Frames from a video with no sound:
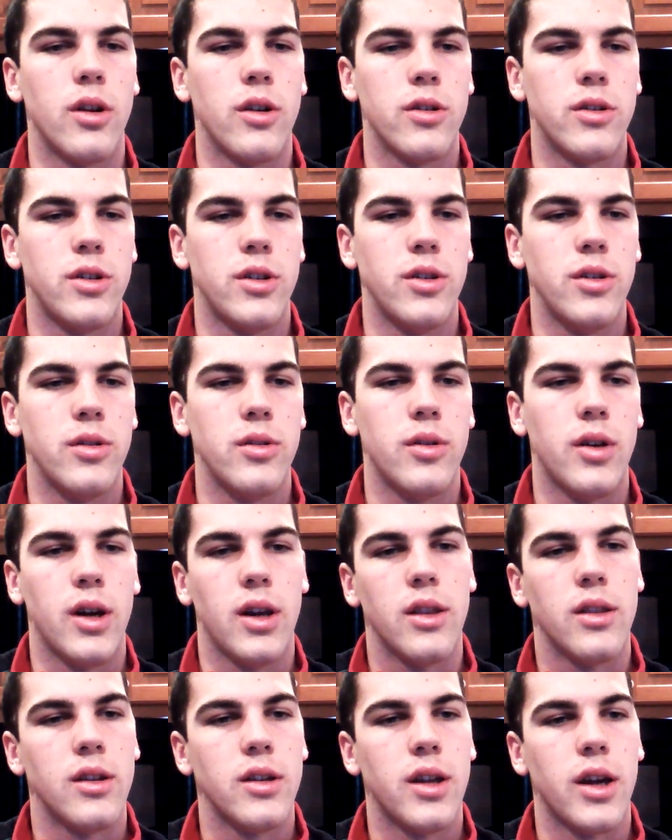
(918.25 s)
2, and
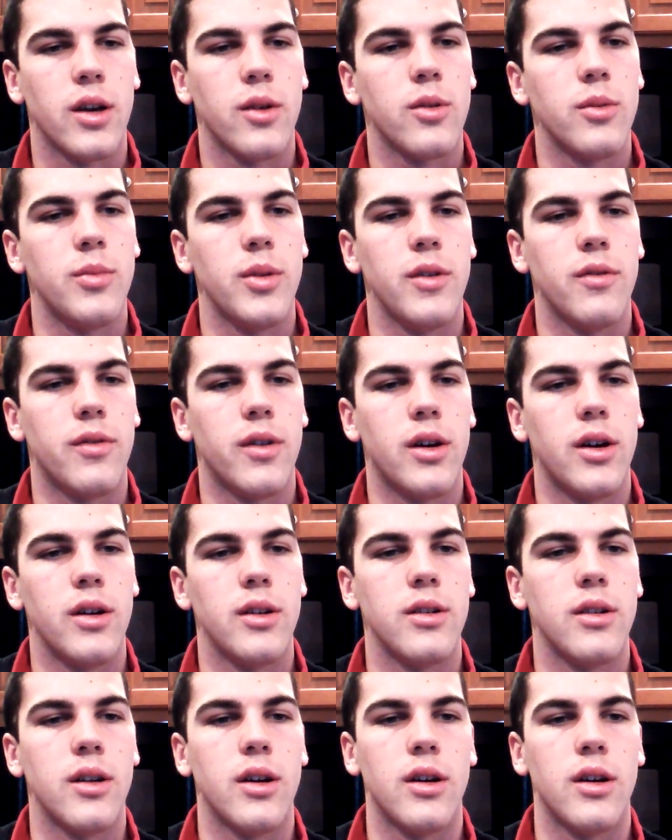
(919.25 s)
the deck will be fine.